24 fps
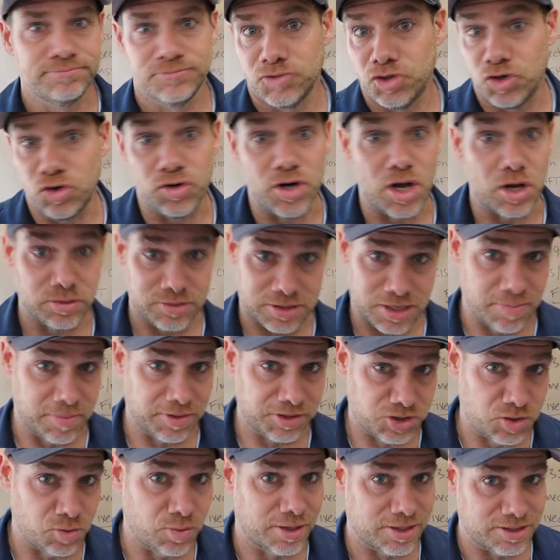who knows how
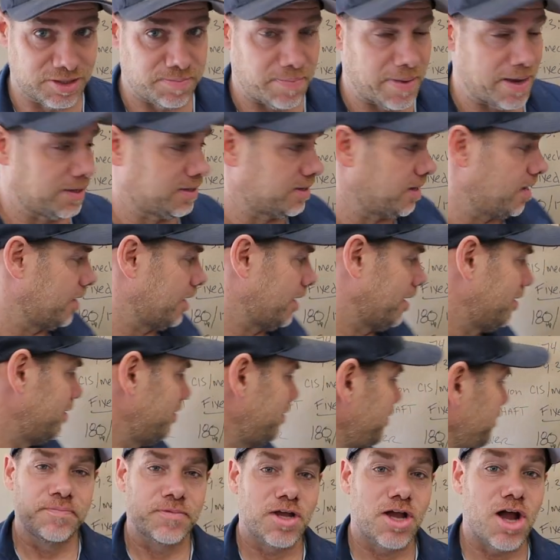much you want to spend on it.
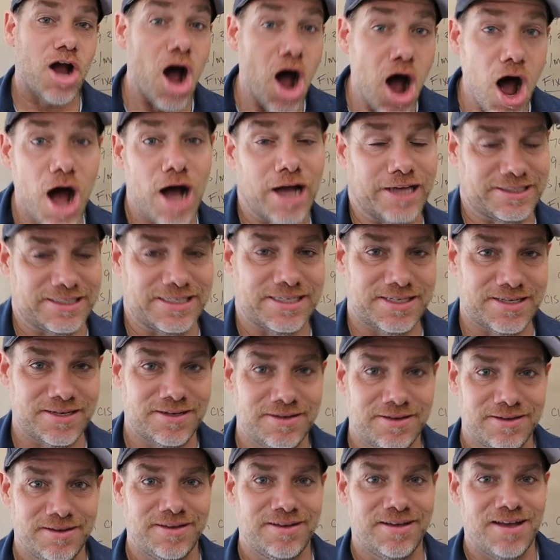Cost
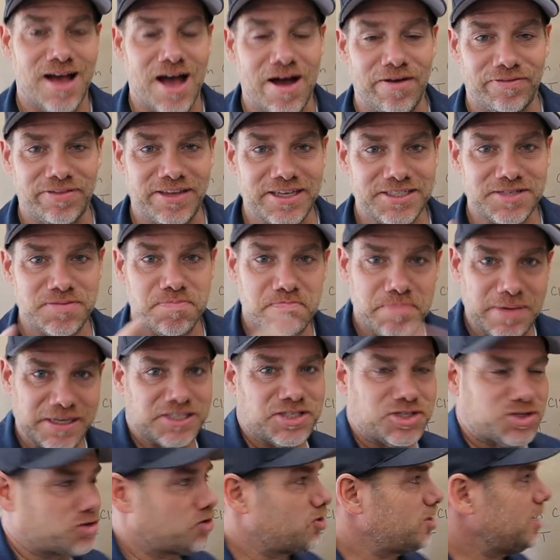of this
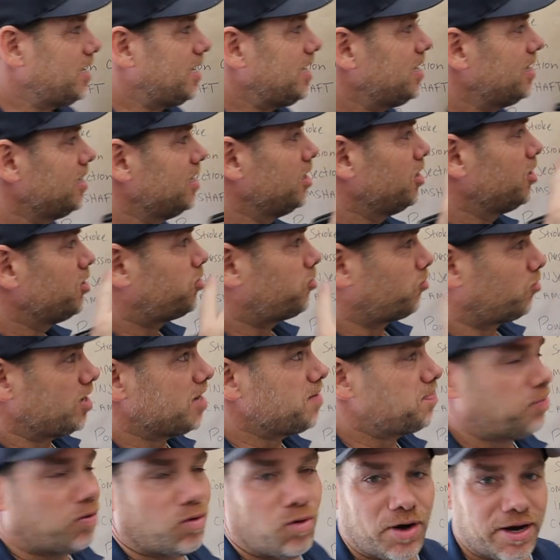mystery
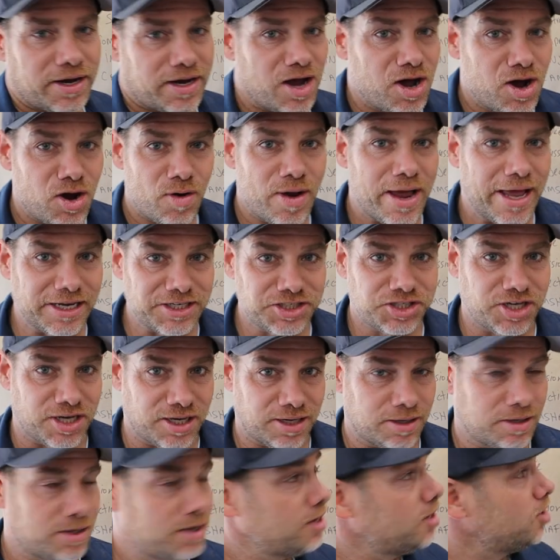3.0
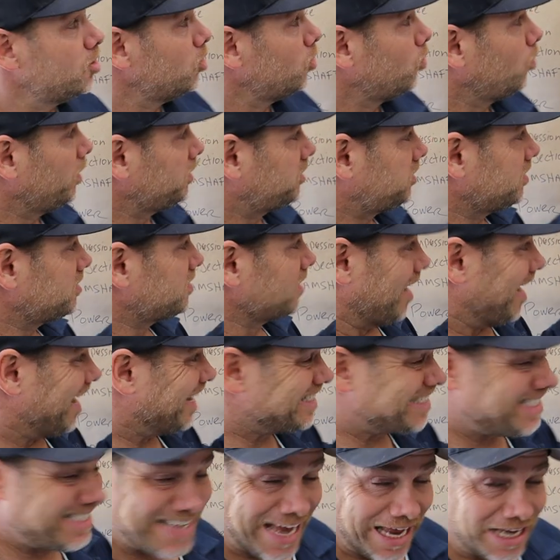engine which is
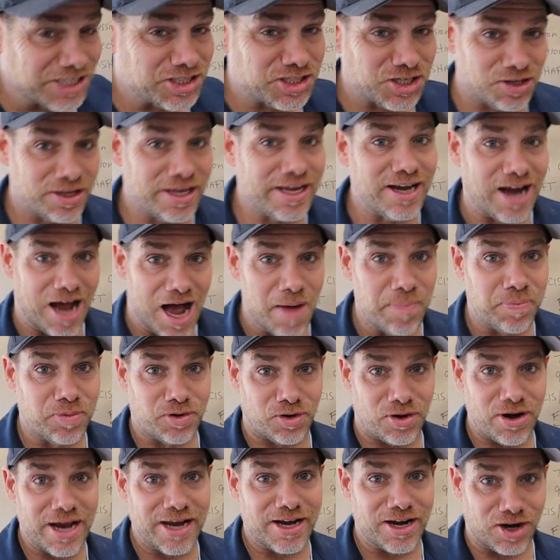essentially an
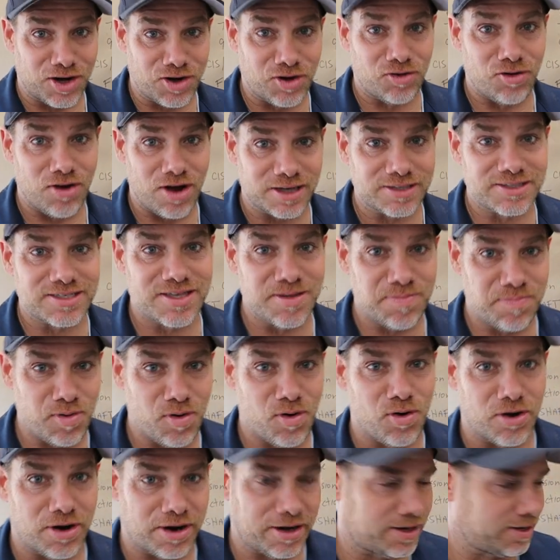upgrade across the
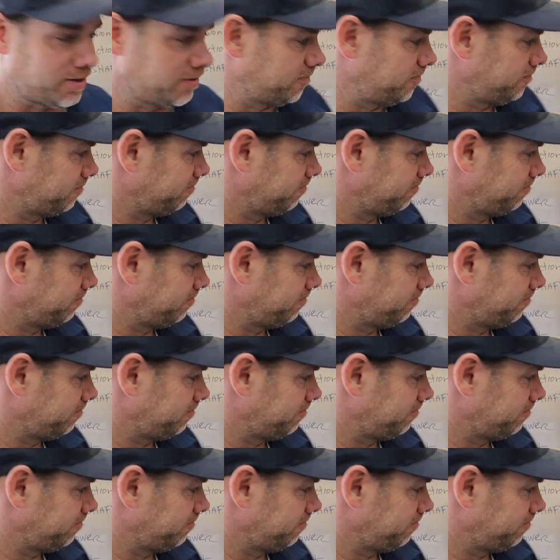board.